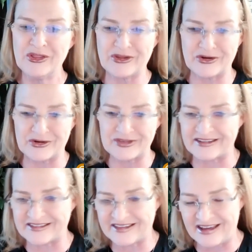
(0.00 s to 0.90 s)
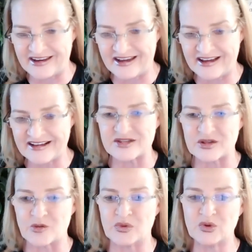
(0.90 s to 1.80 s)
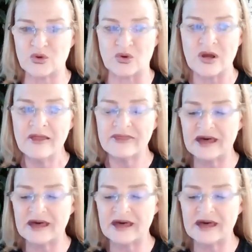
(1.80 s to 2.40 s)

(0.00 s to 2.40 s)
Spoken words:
they can't access the computer.